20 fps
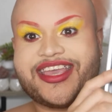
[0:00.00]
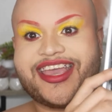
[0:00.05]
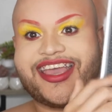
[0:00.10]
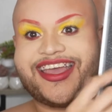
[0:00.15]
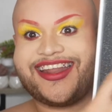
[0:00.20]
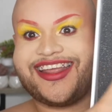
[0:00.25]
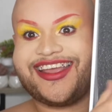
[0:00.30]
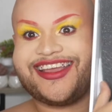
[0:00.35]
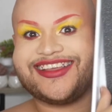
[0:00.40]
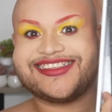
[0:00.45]

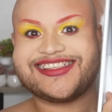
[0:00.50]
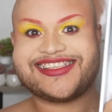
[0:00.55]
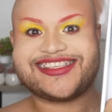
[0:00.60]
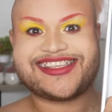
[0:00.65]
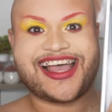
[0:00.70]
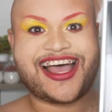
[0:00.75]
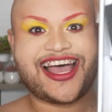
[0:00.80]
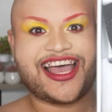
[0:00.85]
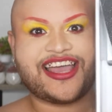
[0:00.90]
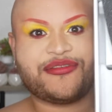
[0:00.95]
get
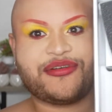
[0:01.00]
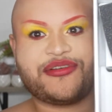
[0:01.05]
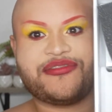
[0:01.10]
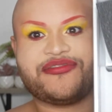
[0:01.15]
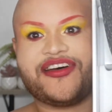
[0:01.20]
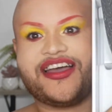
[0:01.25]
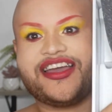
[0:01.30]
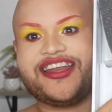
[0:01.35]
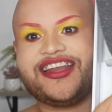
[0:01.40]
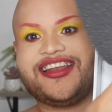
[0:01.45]
inside, we
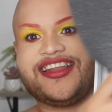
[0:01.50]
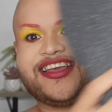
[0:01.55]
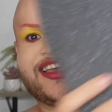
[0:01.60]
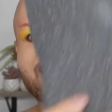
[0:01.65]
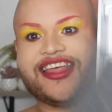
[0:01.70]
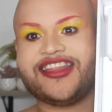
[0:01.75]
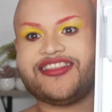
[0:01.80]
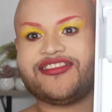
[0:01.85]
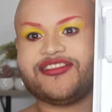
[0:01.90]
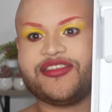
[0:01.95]
finally
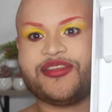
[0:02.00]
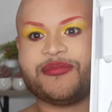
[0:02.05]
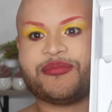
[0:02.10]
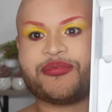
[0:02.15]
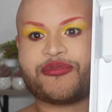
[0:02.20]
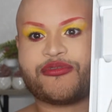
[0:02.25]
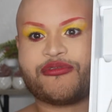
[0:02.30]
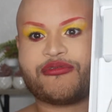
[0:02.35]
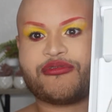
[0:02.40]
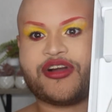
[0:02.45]
get to the
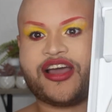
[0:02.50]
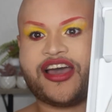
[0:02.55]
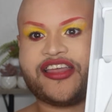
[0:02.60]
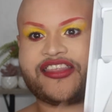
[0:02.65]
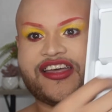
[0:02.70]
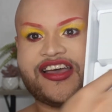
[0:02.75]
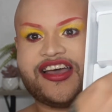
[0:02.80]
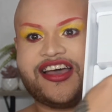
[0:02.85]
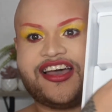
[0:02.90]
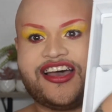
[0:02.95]

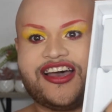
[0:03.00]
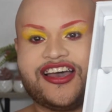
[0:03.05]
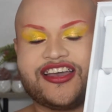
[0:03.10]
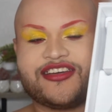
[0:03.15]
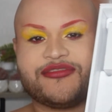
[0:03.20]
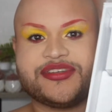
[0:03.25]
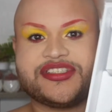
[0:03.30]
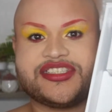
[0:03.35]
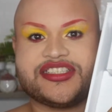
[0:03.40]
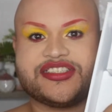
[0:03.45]

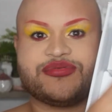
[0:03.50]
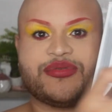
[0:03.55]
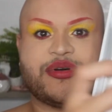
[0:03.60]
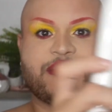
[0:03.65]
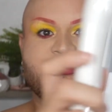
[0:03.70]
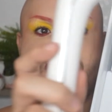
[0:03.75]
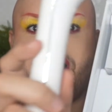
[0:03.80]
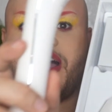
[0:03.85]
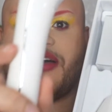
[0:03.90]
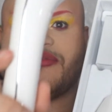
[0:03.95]
product, which is
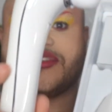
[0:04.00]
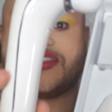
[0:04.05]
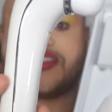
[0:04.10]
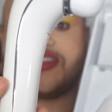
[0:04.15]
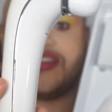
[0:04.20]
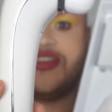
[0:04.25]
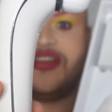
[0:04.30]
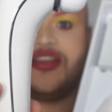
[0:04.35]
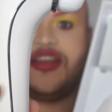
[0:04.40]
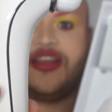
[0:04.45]
what I was
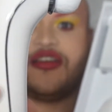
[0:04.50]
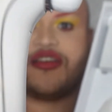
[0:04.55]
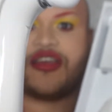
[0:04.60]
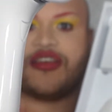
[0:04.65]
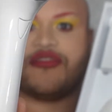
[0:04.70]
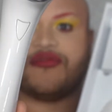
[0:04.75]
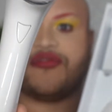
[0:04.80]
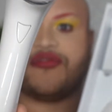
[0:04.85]
looking